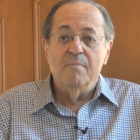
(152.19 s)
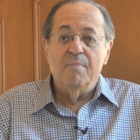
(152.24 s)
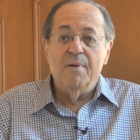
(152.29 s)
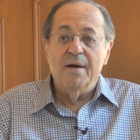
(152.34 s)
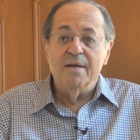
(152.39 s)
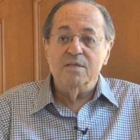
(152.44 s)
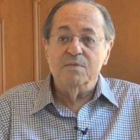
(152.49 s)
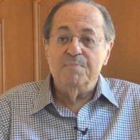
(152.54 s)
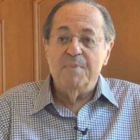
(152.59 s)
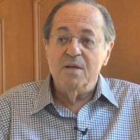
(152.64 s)

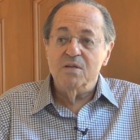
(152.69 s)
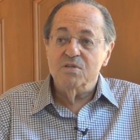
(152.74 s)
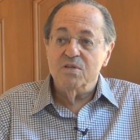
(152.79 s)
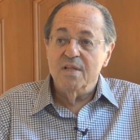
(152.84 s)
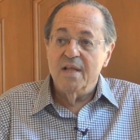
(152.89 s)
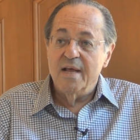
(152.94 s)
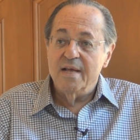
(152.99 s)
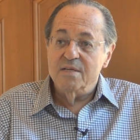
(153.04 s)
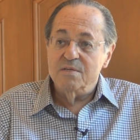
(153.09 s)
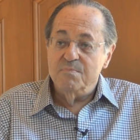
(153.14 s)
by
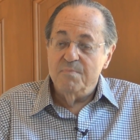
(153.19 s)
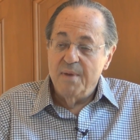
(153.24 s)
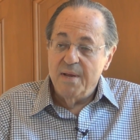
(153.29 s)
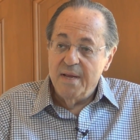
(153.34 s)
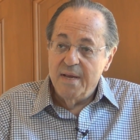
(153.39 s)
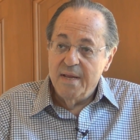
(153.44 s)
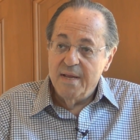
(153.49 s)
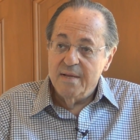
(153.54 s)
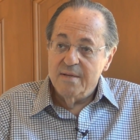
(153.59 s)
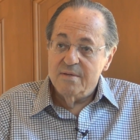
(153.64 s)
specialized
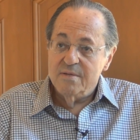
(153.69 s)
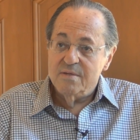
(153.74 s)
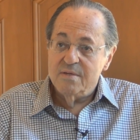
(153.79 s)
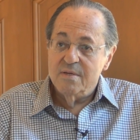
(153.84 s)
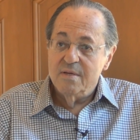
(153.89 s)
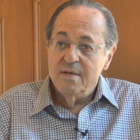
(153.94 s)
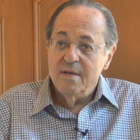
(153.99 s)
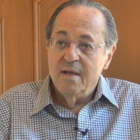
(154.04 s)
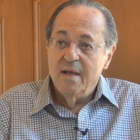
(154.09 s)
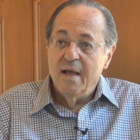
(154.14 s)

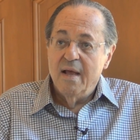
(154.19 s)
meetings,